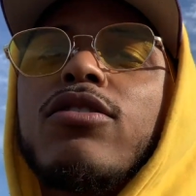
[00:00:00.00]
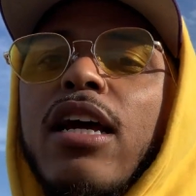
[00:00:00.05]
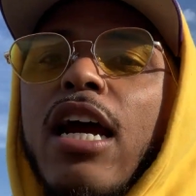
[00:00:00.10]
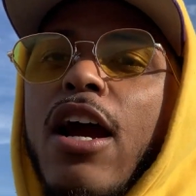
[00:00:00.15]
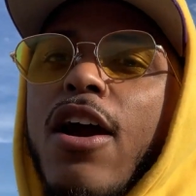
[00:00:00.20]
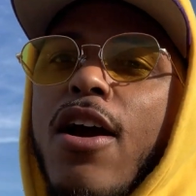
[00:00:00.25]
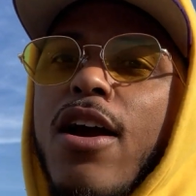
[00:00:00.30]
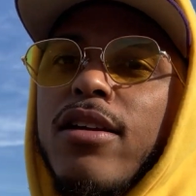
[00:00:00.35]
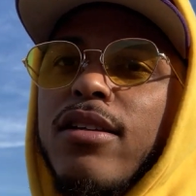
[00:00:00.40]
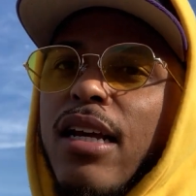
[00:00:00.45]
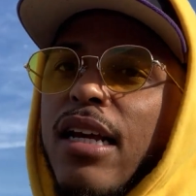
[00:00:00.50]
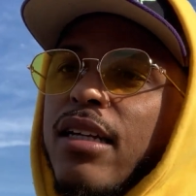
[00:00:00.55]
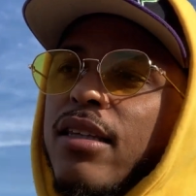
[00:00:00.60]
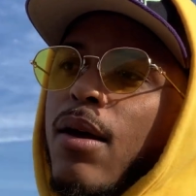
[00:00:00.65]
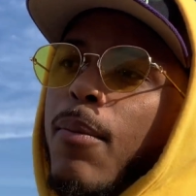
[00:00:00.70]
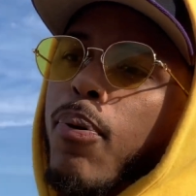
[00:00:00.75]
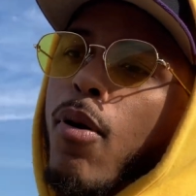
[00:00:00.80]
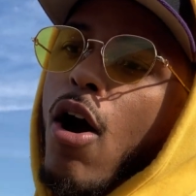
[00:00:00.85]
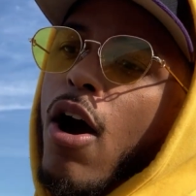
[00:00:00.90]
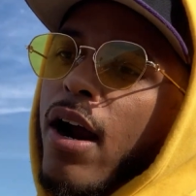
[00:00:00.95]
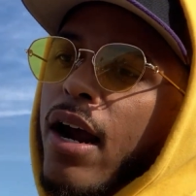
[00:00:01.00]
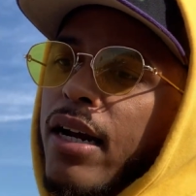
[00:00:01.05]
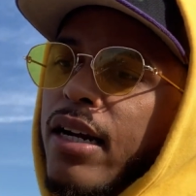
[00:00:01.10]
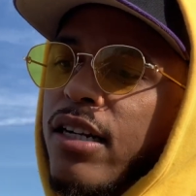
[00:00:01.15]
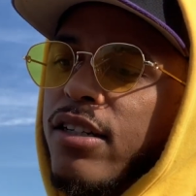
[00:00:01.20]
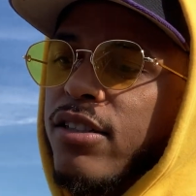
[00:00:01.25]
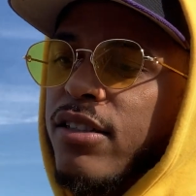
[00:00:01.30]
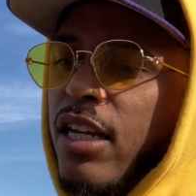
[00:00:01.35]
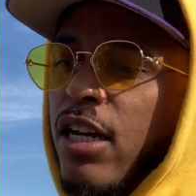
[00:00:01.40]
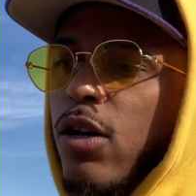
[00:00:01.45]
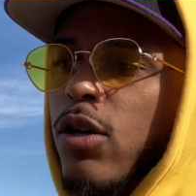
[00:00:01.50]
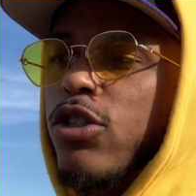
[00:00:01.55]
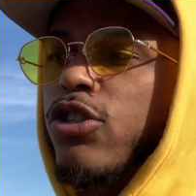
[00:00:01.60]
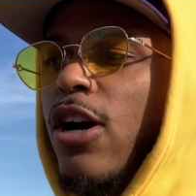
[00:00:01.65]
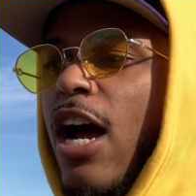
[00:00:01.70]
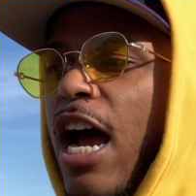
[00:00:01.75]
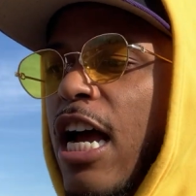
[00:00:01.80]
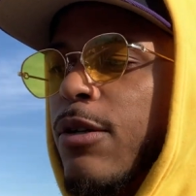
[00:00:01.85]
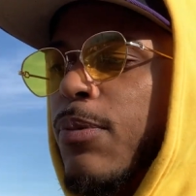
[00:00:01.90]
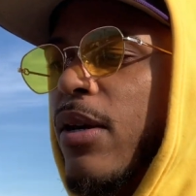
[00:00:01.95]
areas, the parking is still
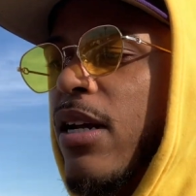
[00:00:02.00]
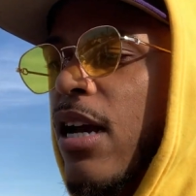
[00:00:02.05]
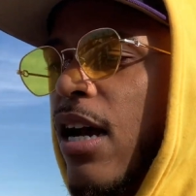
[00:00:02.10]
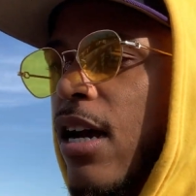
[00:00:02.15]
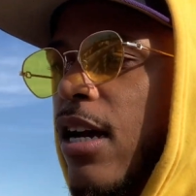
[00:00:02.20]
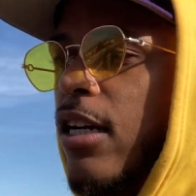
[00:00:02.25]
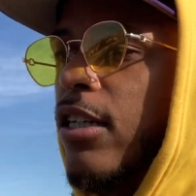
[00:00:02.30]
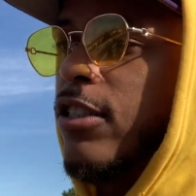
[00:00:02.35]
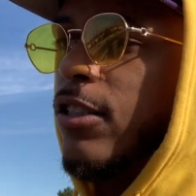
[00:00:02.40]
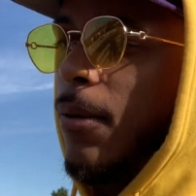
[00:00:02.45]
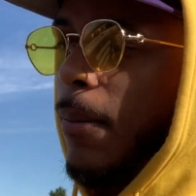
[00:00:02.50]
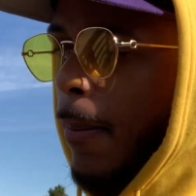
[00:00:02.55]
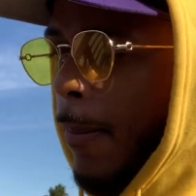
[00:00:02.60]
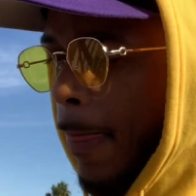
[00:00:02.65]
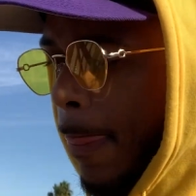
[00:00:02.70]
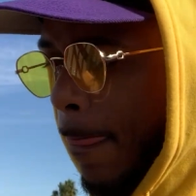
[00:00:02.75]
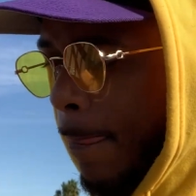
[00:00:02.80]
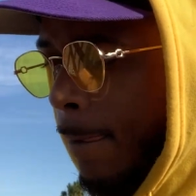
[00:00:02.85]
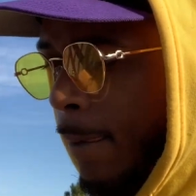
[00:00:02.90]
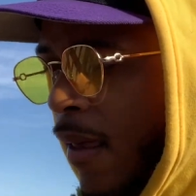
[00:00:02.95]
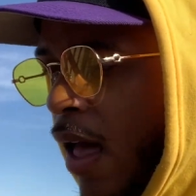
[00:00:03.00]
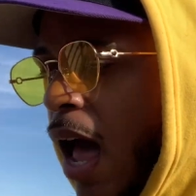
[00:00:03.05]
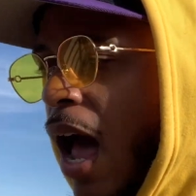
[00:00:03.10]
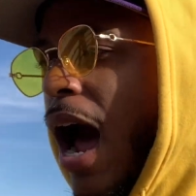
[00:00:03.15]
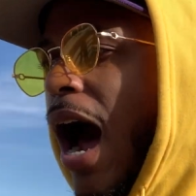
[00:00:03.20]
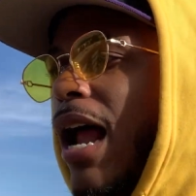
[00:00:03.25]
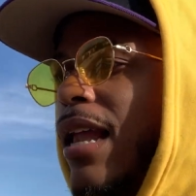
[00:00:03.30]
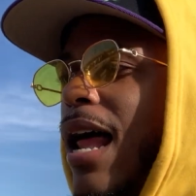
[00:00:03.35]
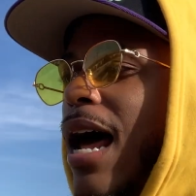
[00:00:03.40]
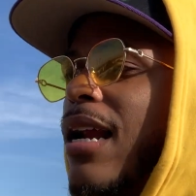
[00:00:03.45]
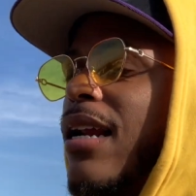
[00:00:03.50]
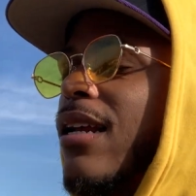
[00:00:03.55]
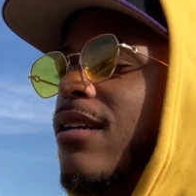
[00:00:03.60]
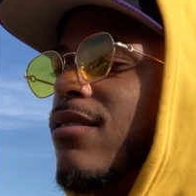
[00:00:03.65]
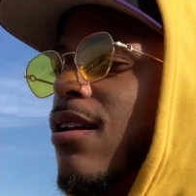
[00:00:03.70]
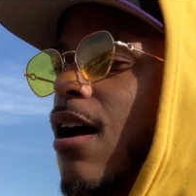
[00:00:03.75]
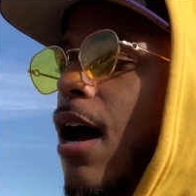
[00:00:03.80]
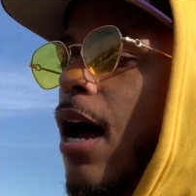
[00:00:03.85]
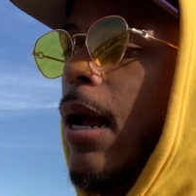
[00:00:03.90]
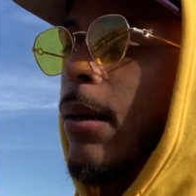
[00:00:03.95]
trash because a lot of the
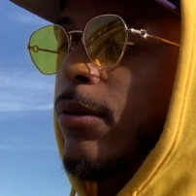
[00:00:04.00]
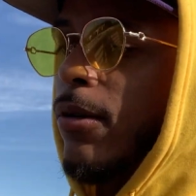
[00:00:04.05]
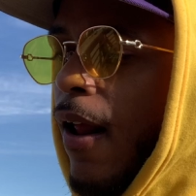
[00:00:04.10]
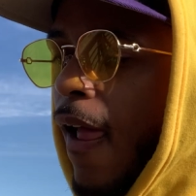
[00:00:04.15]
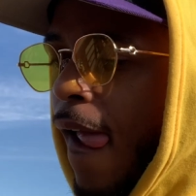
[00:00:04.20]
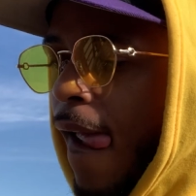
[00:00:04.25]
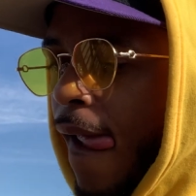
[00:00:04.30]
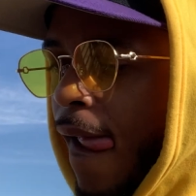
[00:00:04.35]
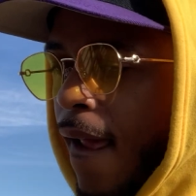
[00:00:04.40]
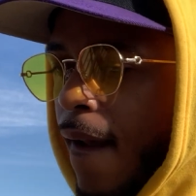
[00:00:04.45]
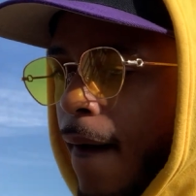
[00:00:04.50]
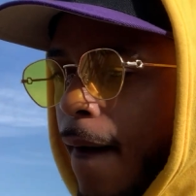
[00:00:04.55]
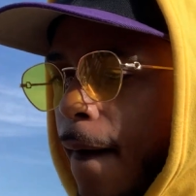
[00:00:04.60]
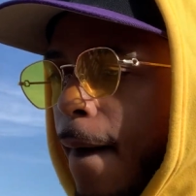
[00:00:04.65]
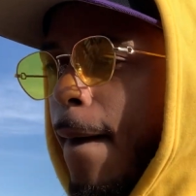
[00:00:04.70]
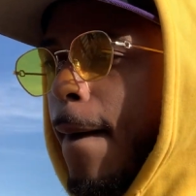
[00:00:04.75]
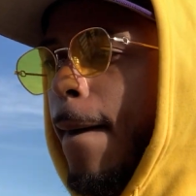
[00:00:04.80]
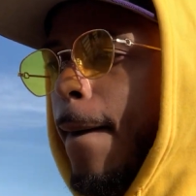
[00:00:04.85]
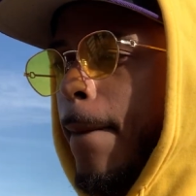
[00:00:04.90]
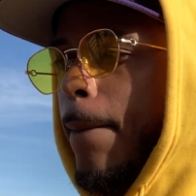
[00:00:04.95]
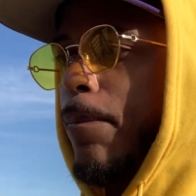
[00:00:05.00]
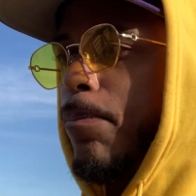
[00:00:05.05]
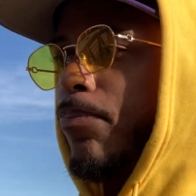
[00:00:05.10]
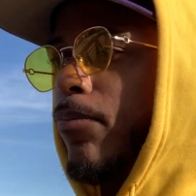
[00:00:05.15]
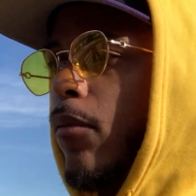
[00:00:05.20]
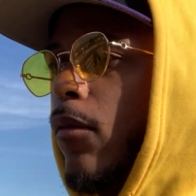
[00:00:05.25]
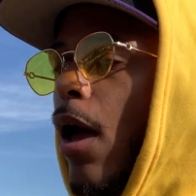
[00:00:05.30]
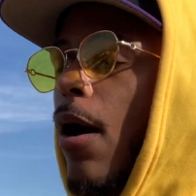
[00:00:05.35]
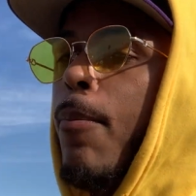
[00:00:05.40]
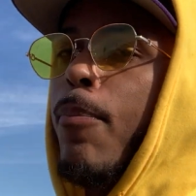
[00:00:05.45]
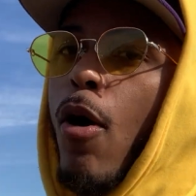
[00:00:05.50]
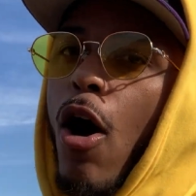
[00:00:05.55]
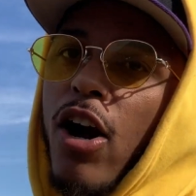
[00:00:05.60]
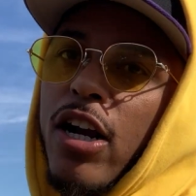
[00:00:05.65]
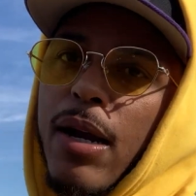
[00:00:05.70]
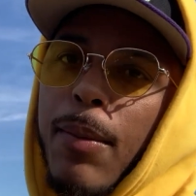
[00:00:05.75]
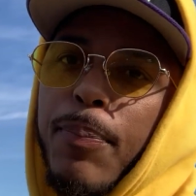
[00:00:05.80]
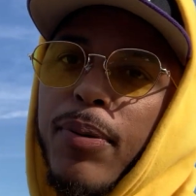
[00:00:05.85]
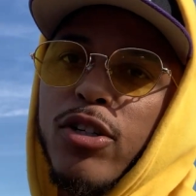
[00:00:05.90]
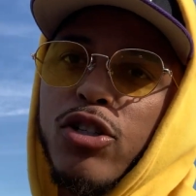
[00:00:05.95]
times,
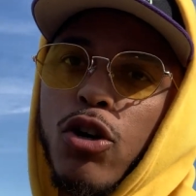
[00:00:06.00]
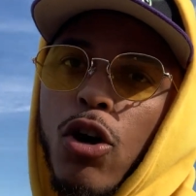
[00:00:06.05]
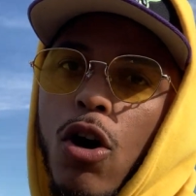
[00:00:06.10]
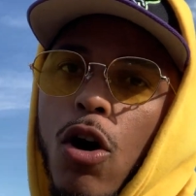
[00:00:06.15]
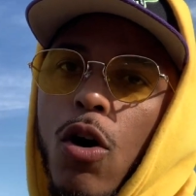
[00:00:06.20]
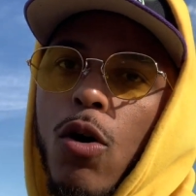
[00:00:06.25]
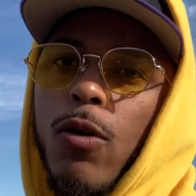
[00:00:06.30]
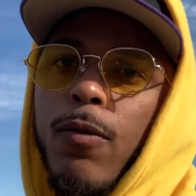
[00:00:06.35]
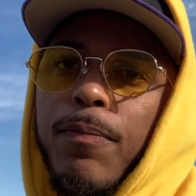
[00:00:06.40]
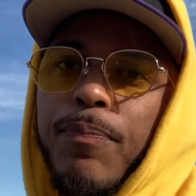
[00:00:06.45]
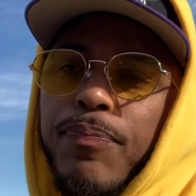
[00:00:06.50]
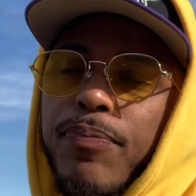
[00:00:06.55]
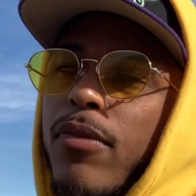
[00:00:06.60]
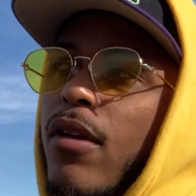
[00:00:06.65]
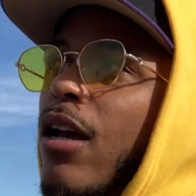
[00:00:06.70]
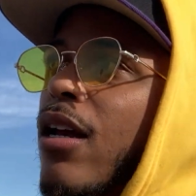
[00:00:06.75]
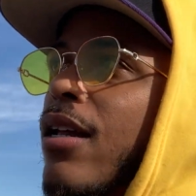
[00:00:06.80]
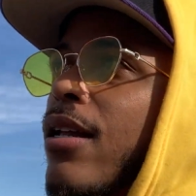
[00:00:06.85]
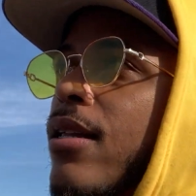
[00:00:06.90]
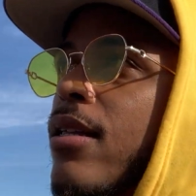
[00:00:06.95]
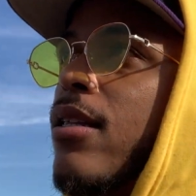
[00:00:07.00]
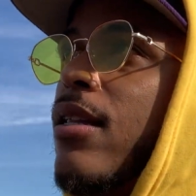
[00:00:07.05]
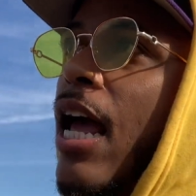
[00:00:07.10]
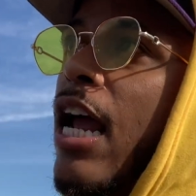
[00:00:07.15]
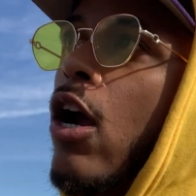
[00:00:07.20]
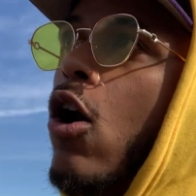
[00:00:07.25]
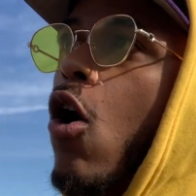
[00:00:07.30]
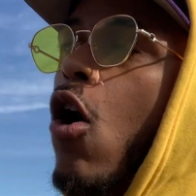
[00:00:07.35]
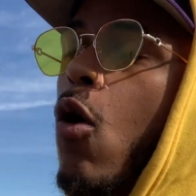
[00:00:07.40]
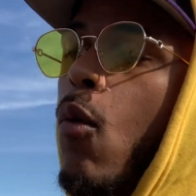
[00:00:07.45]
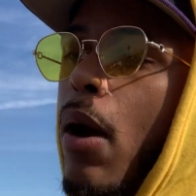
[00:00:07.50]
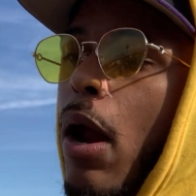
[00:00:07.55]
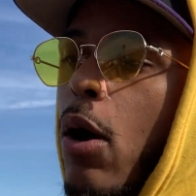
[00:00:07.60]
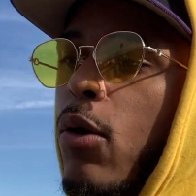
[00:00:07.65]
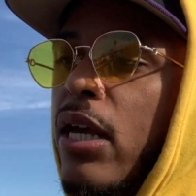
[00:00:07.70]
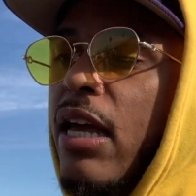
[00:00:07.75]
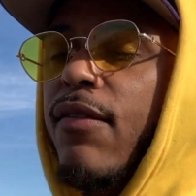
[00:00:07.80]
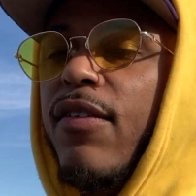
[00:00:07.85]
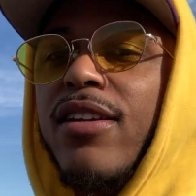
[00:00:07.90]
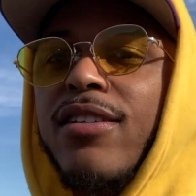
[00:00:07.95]
parking patrol, they go
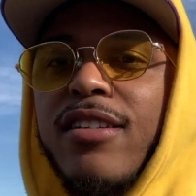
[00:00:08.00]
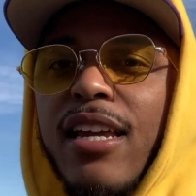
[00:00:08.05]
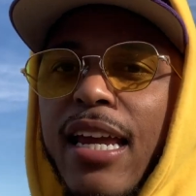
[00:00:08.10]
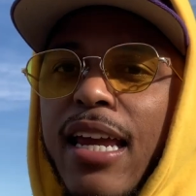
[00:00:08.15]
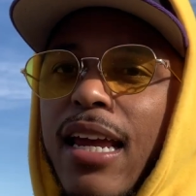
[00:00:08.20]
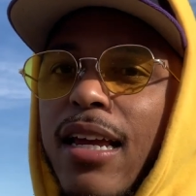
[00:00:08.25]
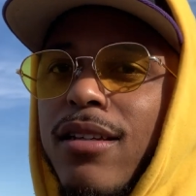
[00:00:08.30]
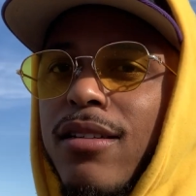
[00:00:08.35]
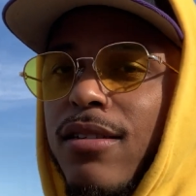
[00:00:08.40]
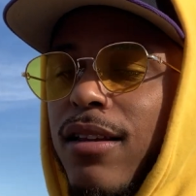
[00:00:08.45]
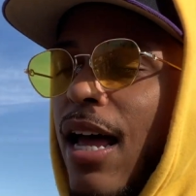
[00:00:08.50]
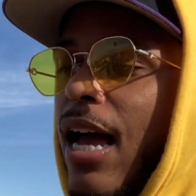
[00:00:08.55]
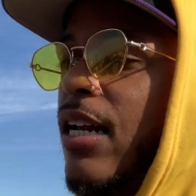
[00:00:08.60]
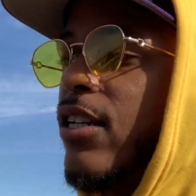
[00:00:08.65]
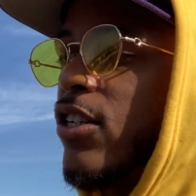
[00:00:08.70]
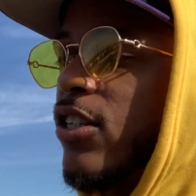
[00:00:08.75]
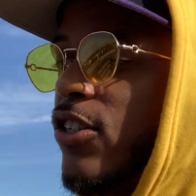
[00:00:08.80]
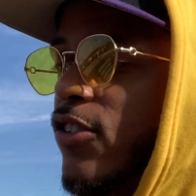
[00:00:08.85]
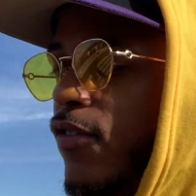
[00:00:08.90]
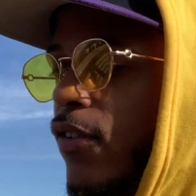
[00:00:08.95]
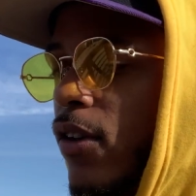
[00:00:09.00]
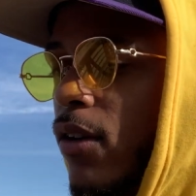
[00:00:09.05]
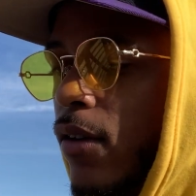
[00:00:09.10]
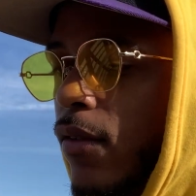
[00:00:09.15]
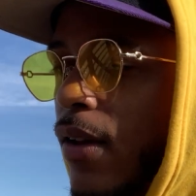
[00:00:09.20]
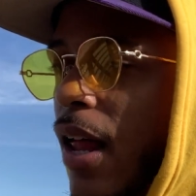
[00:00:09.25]
around giving tickets, like just for